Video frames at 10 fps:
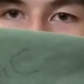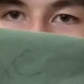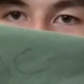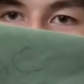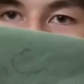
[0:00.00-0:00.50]

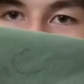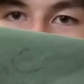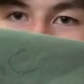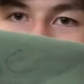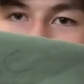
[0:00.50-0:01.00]
it.
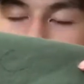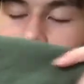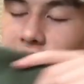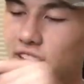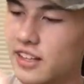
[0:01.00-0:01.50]

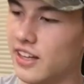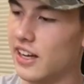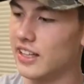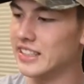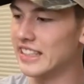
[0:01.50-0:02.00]

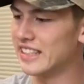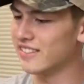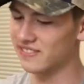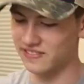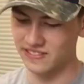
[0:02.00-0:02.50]
TJAC.
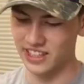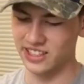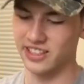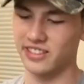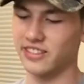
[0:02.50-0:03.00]
Not
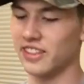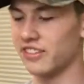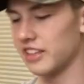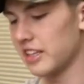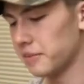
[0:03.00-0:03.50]
sure really
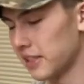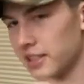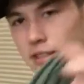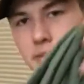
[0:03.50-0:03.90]
what that means,